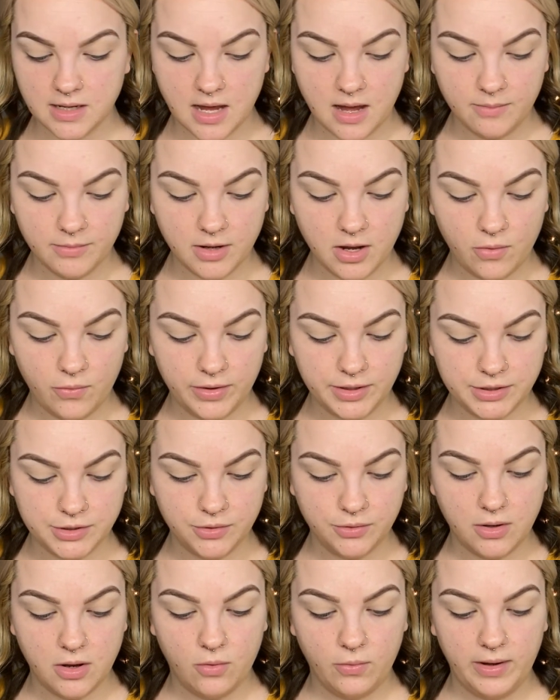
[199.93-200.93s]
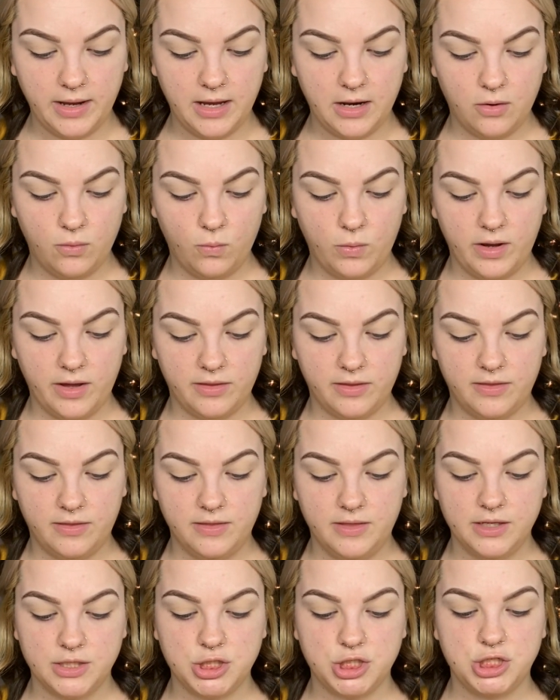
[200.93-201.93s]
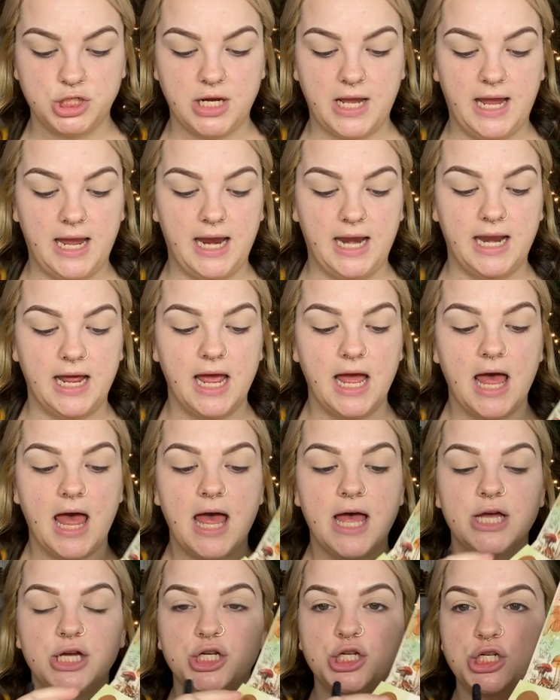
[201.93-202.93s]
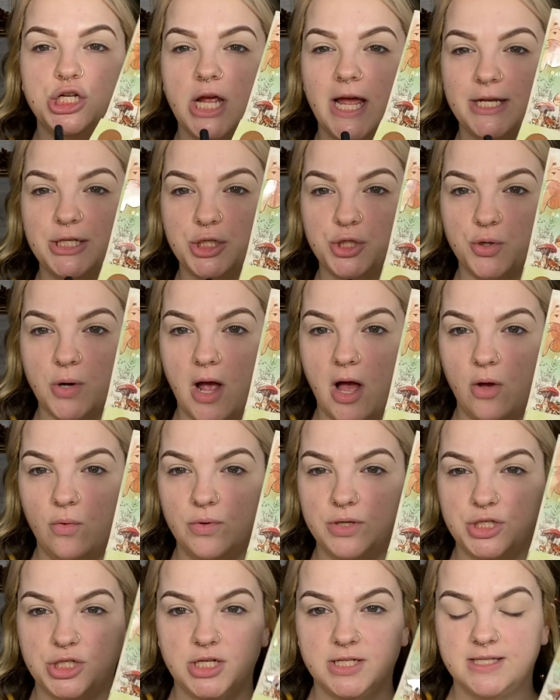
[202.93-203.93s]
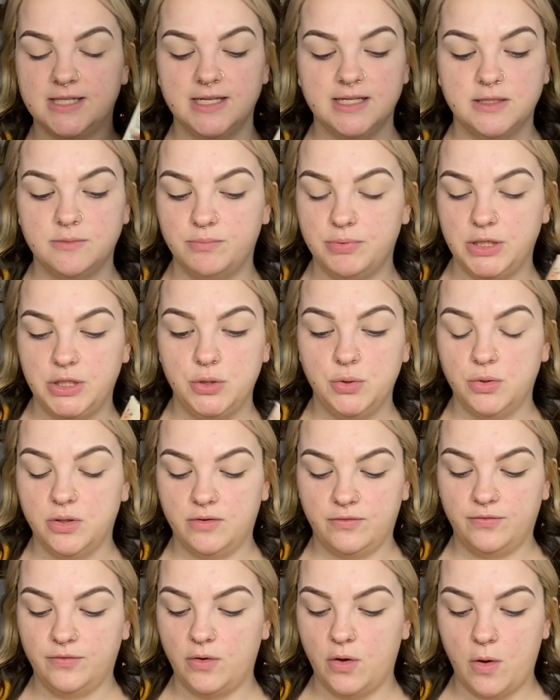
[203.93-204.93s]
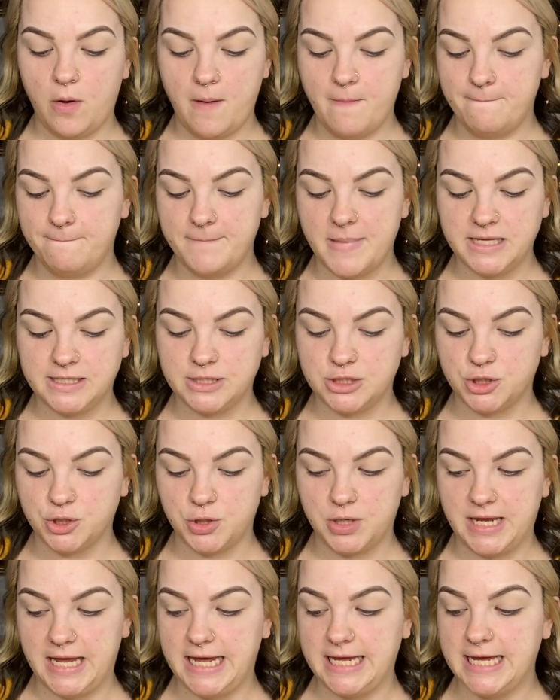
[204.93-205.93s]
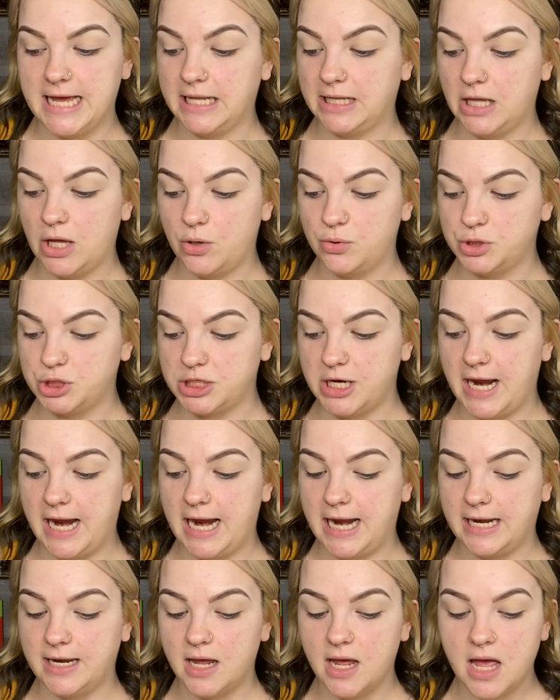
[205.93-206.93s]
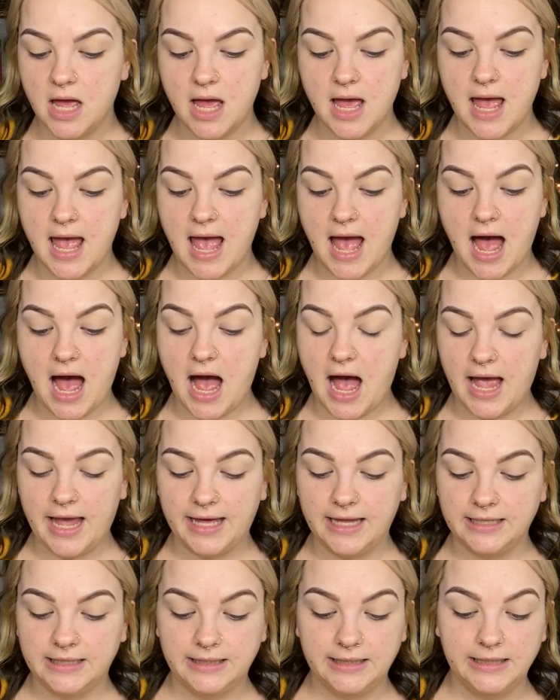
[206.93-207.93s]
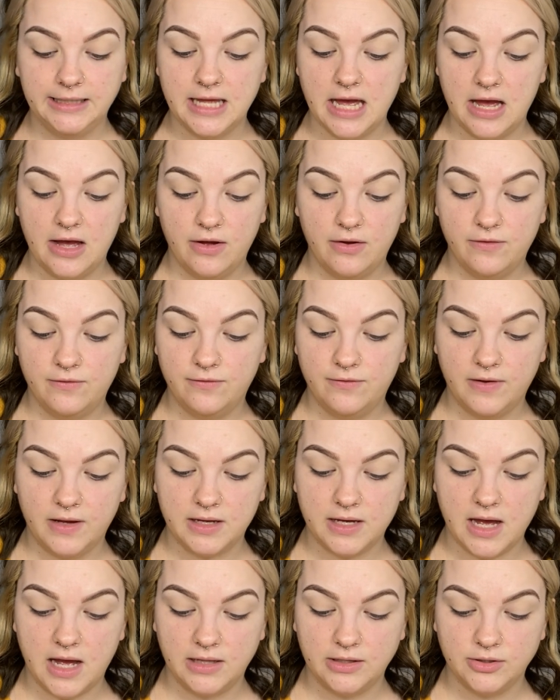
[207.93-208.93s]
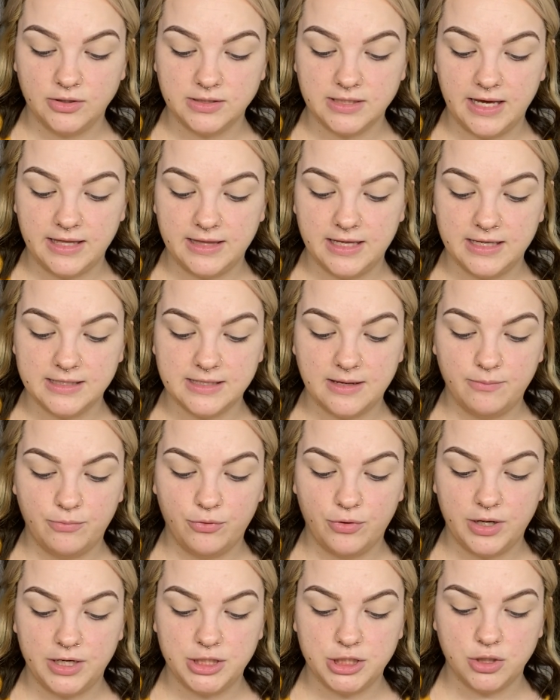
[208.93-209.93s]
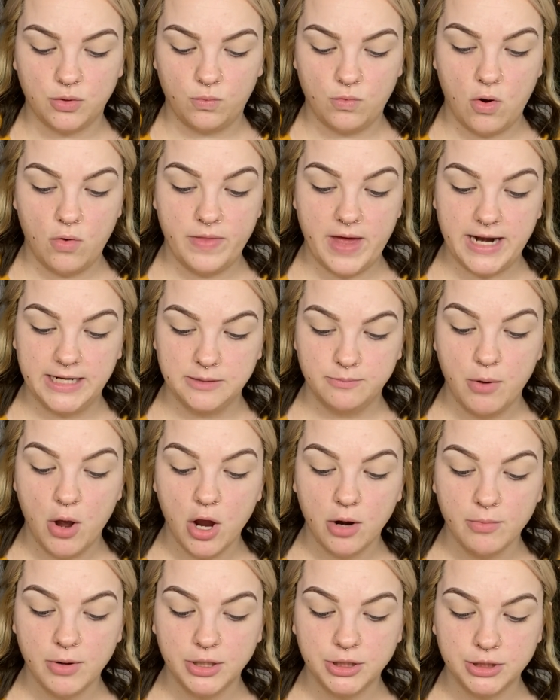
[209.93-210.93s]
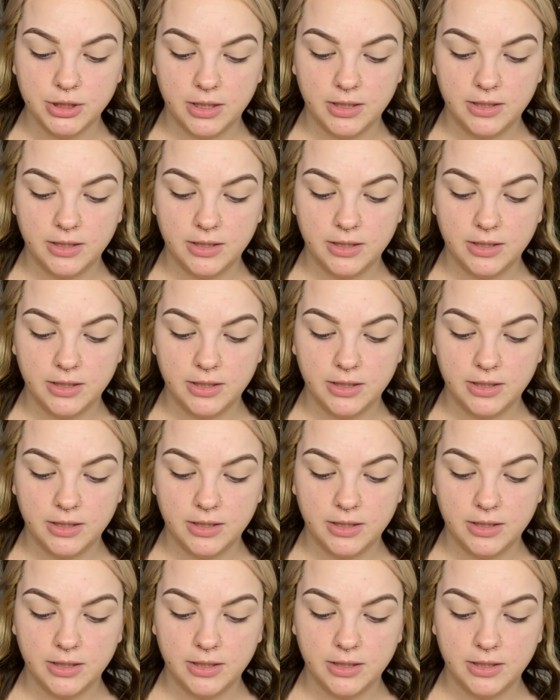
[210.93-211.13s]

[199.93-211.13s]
I'm going to go in with the shade Chanterelle, which is this beautiful mustardy yellow shade. I love colors like this. I'm pretty sure, whoa, that is pigment.